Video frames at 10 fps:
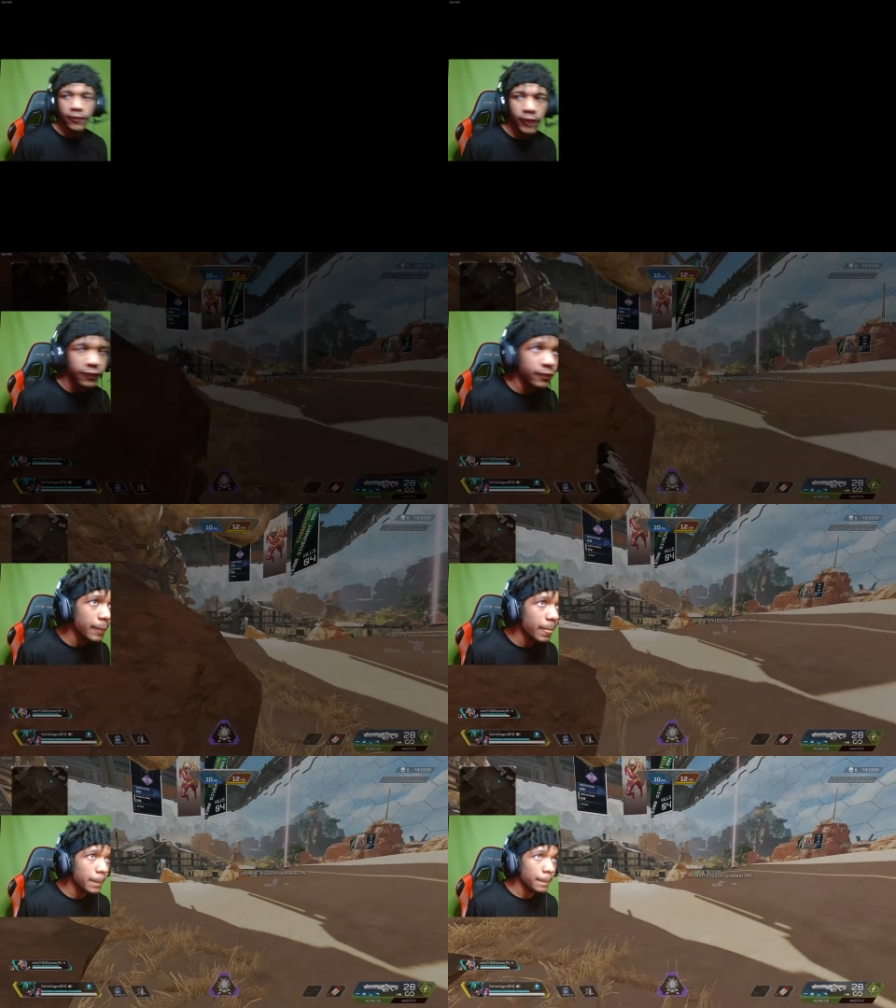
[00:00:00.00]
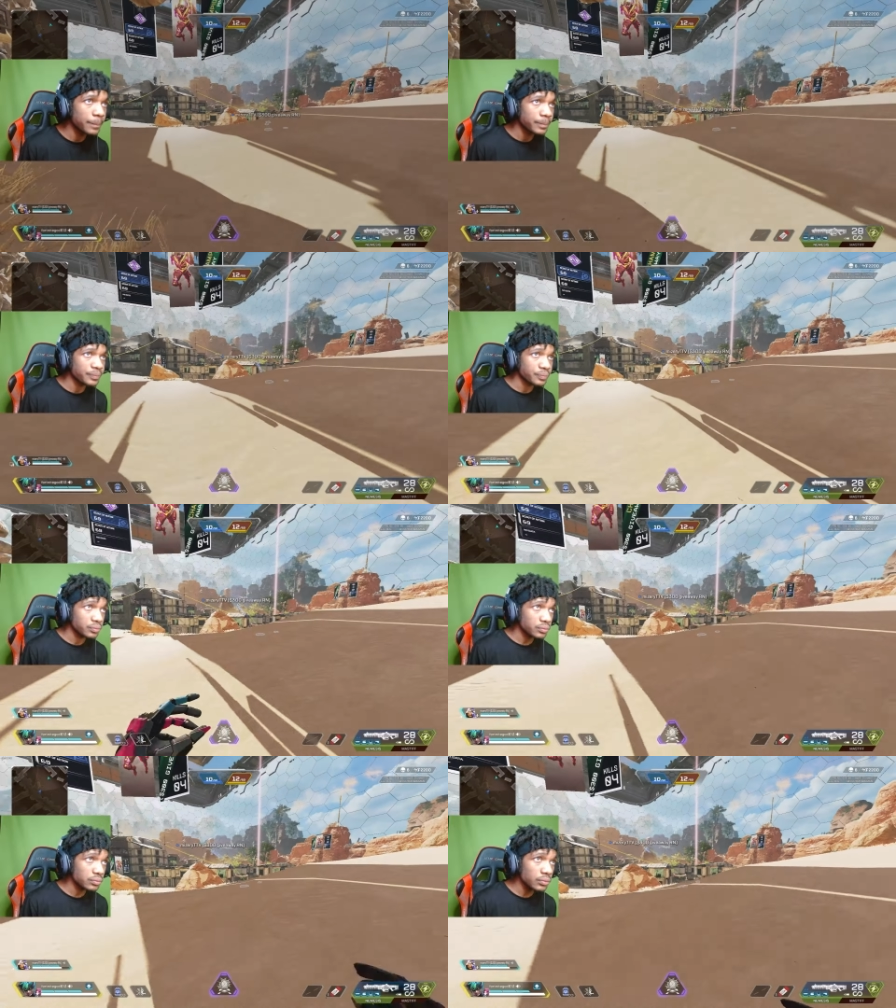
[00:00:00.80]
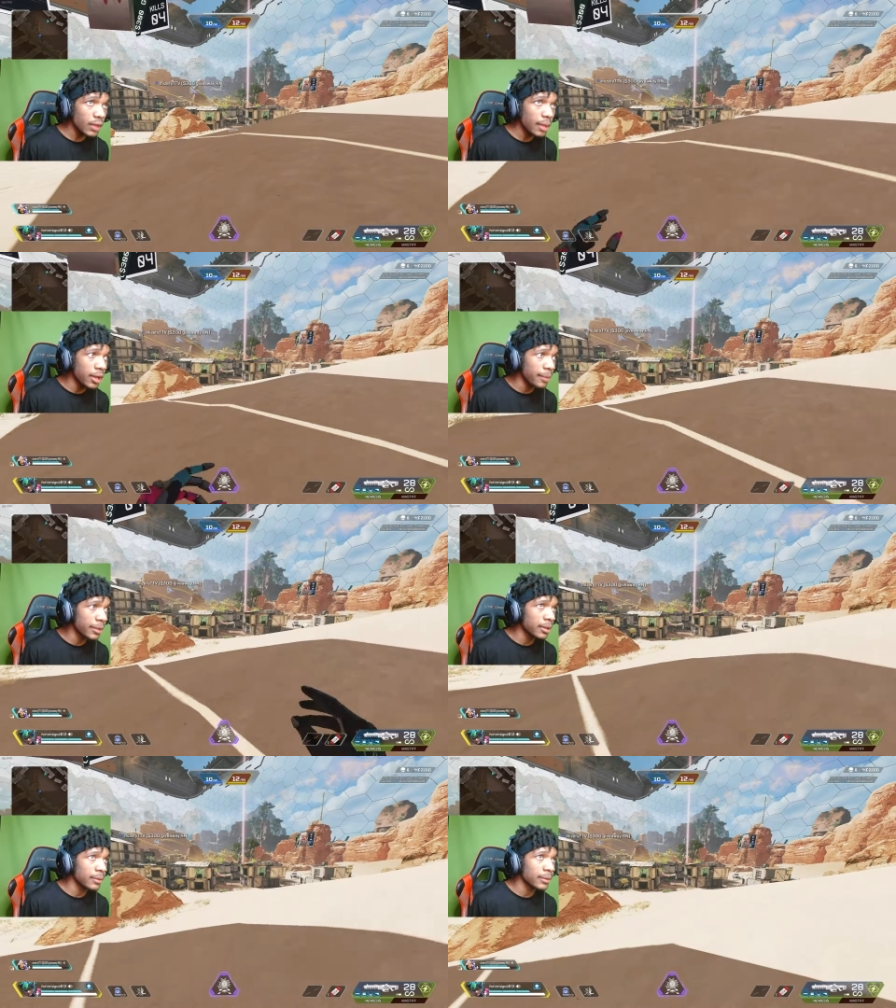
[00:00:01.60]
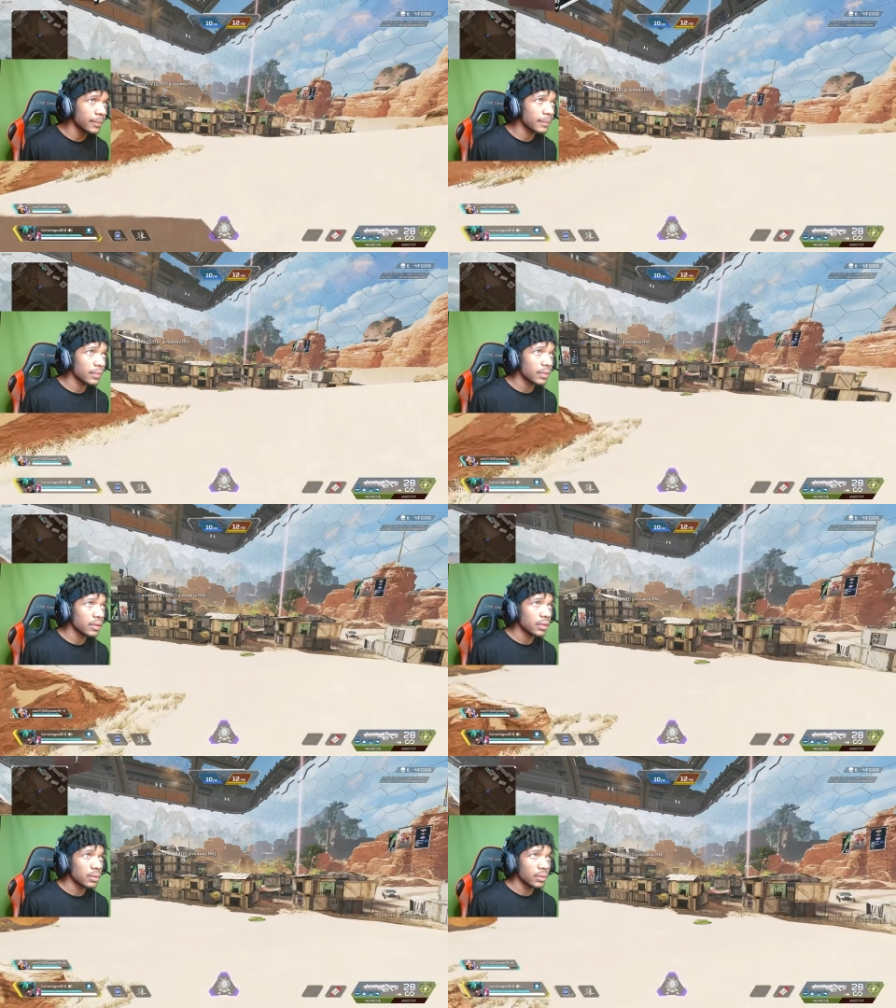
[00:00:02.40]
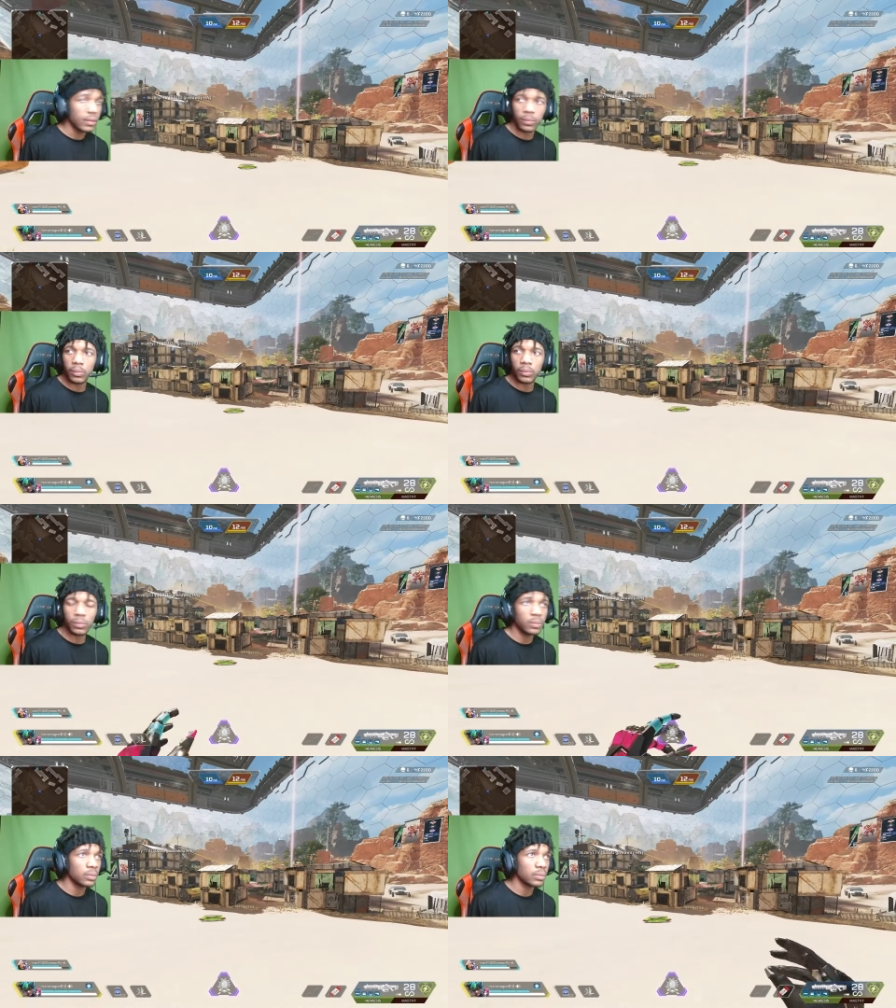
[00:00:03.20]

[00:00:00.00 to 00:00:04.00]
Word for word: five. Come in, I'm coming. I'm coming.